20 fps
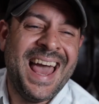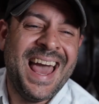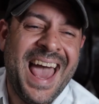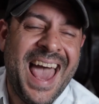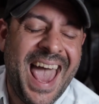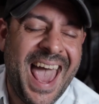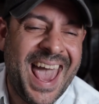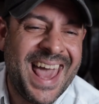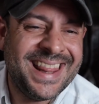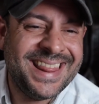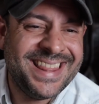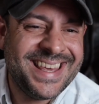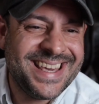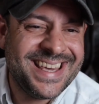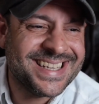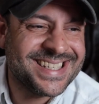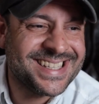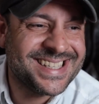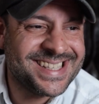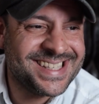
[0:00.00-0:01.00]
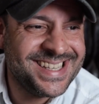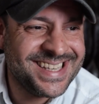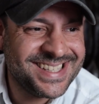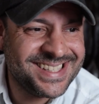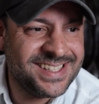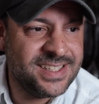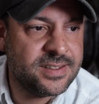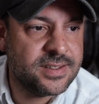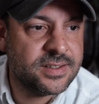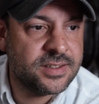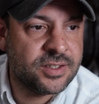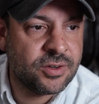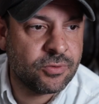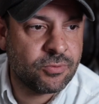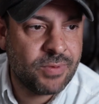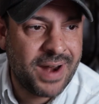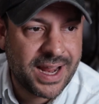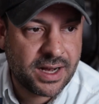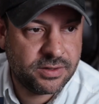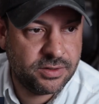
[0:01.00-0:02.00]
And the assistant
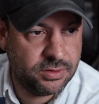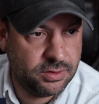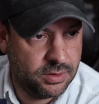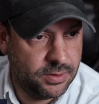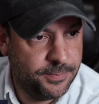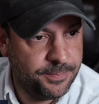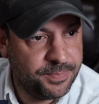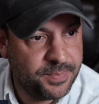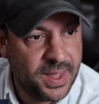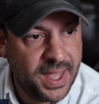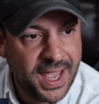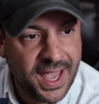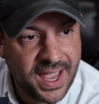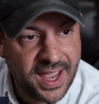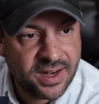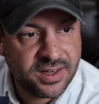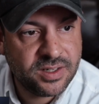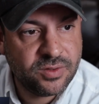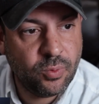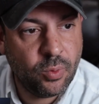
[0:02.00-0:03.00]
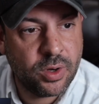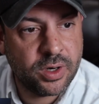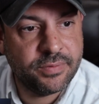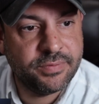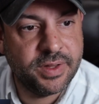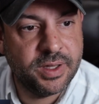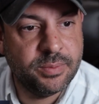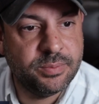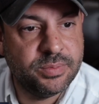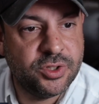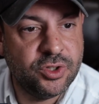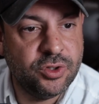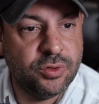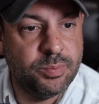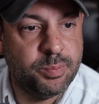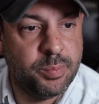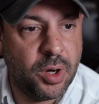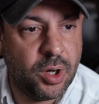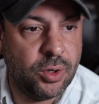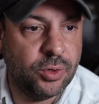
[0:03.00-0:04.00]
director handed one of them to
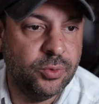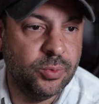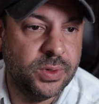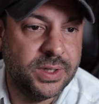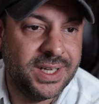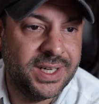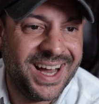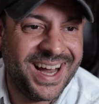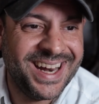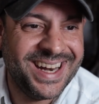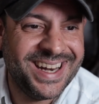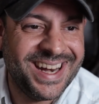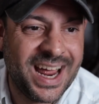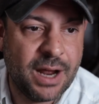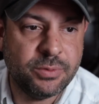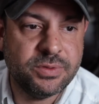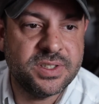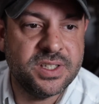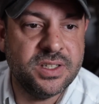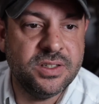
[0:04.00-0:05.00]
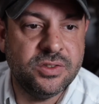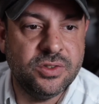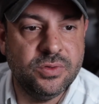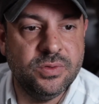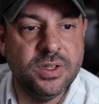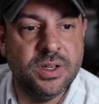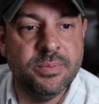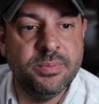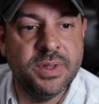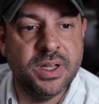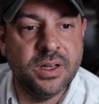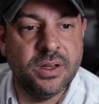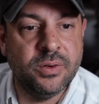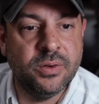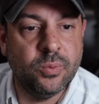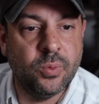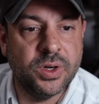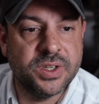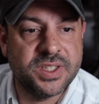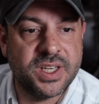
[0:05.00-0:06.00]
Baldwin, announcing to him that it
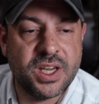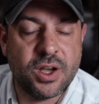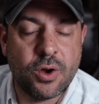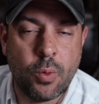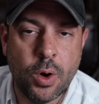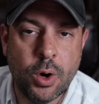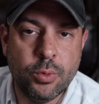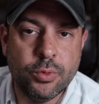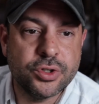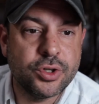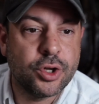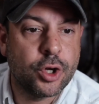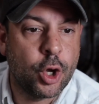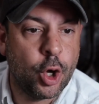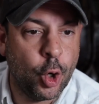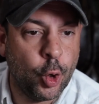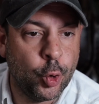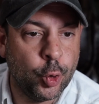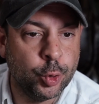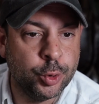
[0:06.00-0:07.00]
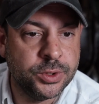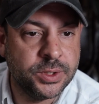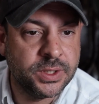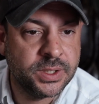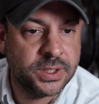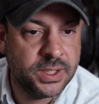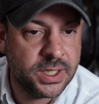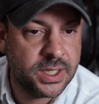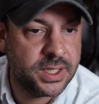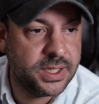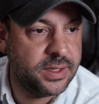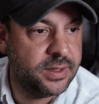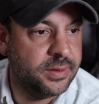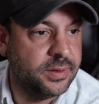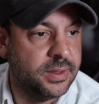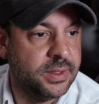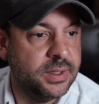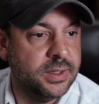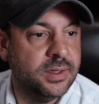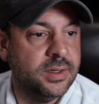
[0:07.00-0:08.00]
was a, quote, cold gun,
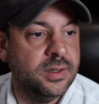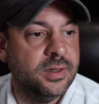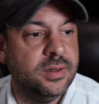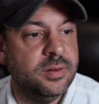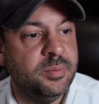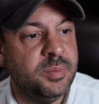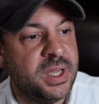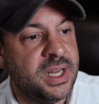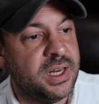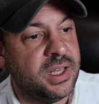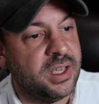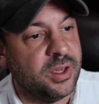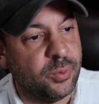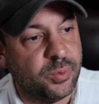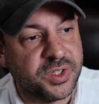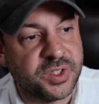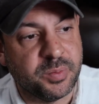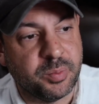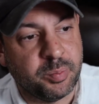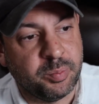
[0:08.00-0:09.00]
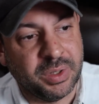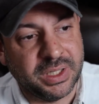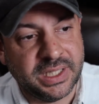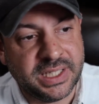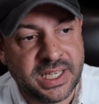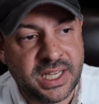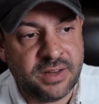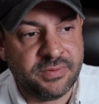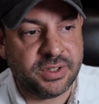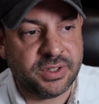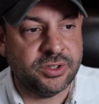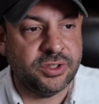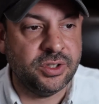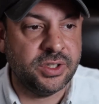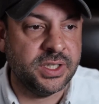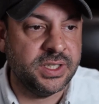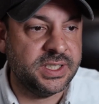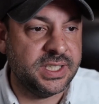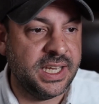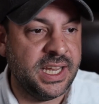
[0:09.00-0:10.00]
meaning it was believed to
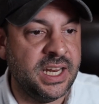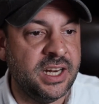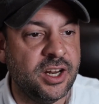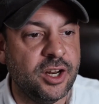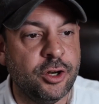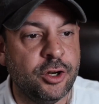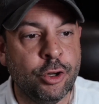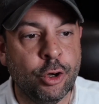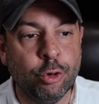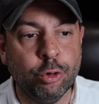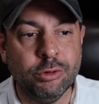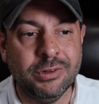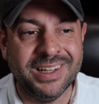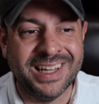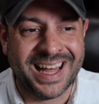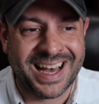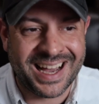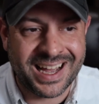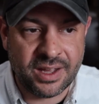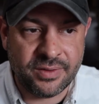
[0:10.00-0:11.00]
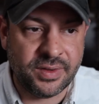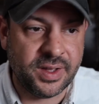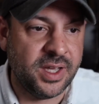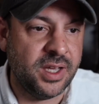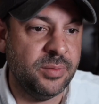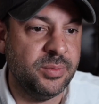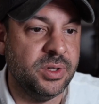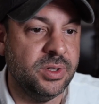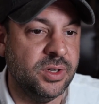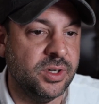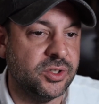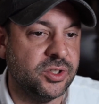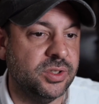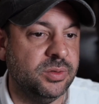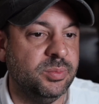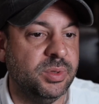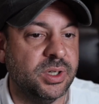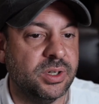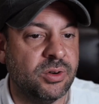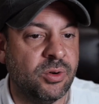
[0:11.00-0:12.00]
contain no live ammunition.
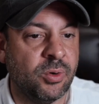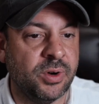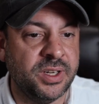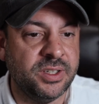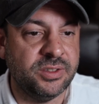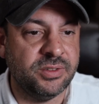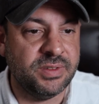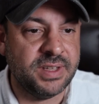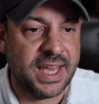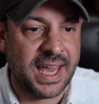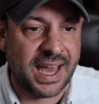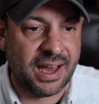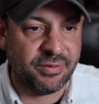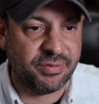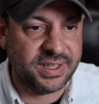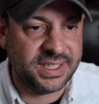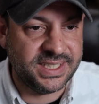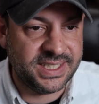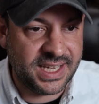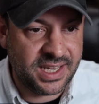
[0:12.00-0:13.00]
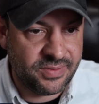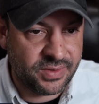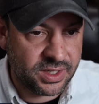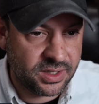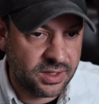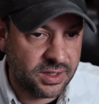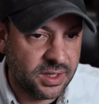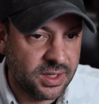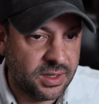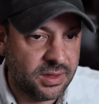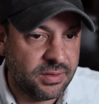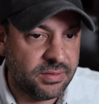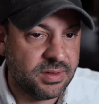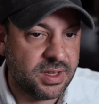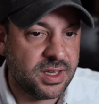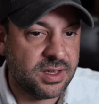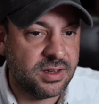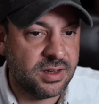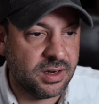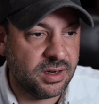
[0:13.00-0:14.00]
But according to the affidavit, the
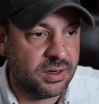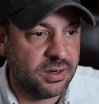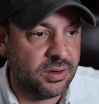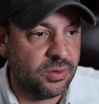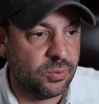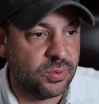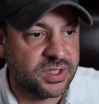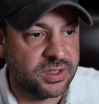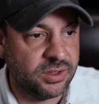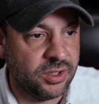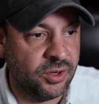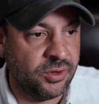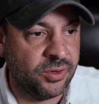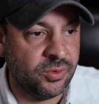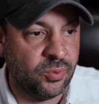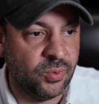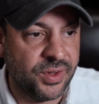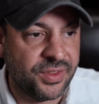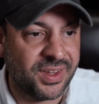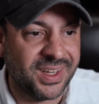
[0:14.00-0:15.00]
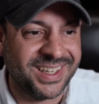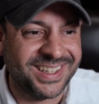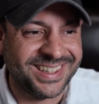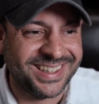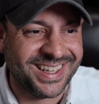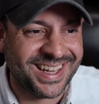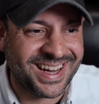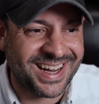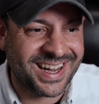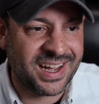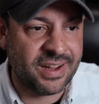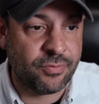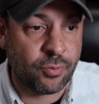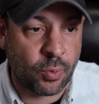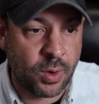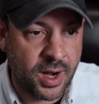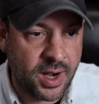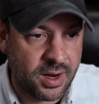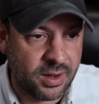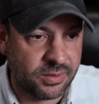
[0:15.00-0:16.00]
gun was loaded with live
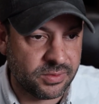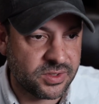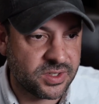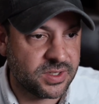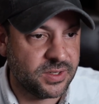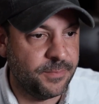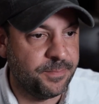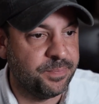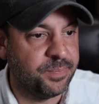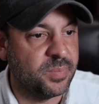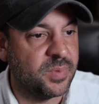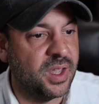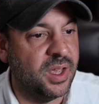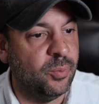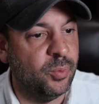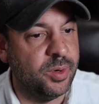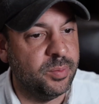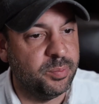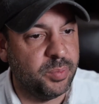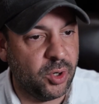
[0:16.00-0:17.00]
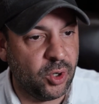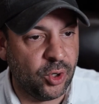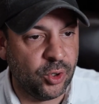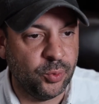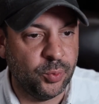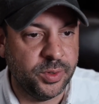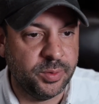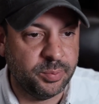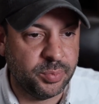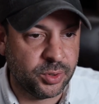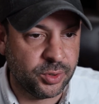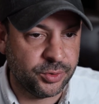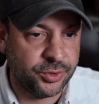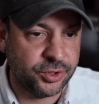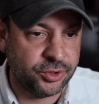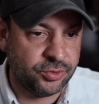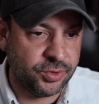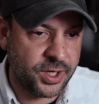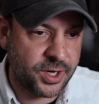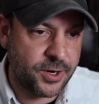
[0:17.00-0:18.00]
rounds. And when Baldwin pulled the
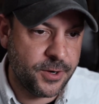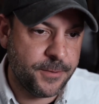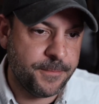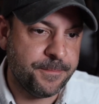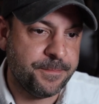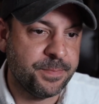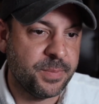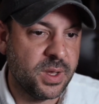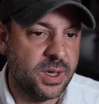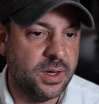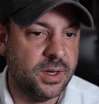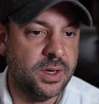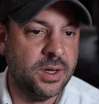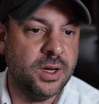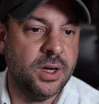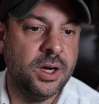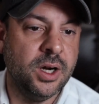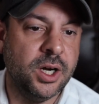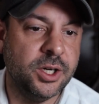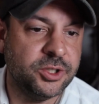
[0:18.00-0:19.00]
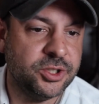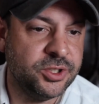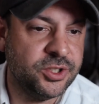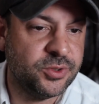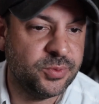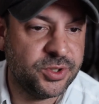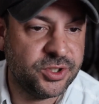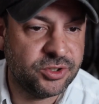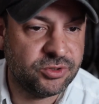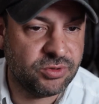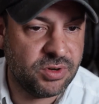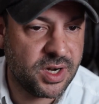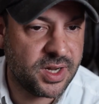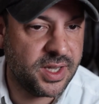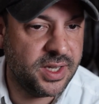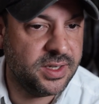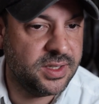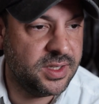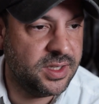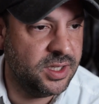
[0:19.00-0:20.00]
trigger, Hutchins was struck
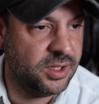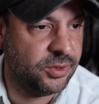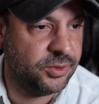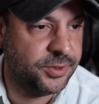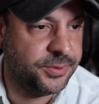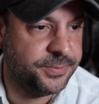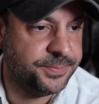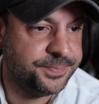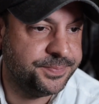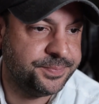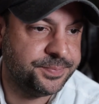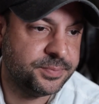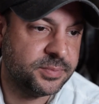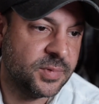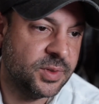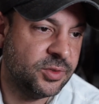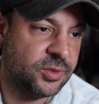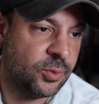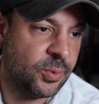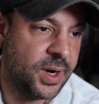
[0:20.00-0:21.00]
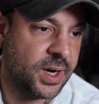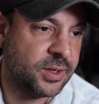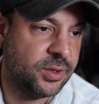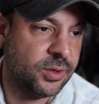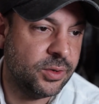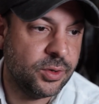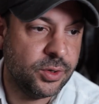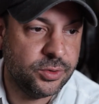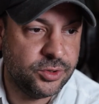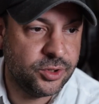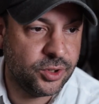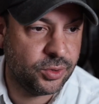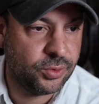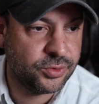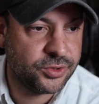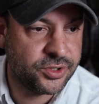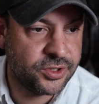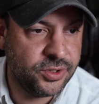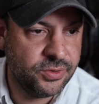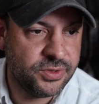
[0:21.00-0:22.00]
and killed. Director Joel
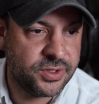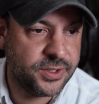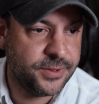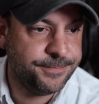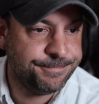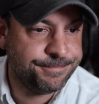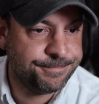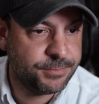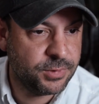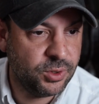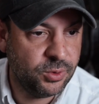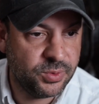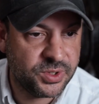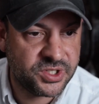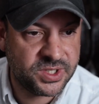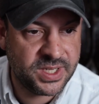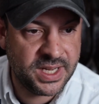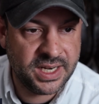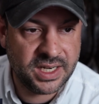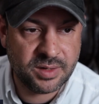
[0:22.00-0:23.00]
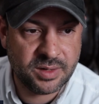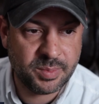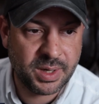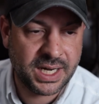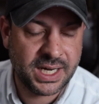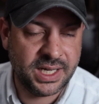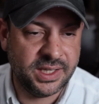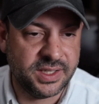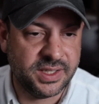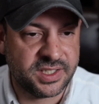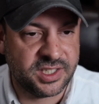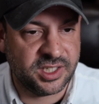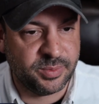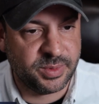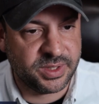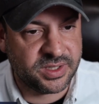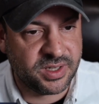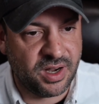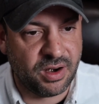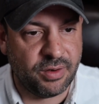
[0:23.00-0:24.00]
Souza, who was standing behind the
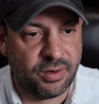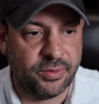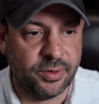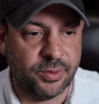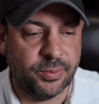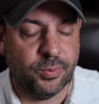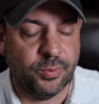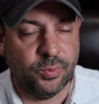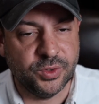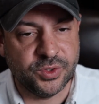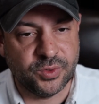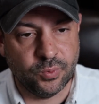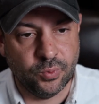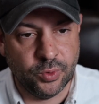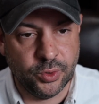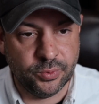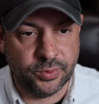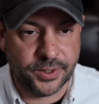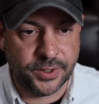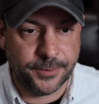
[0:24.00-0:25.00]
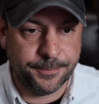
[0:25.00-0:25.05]
cinematographer, was wounded.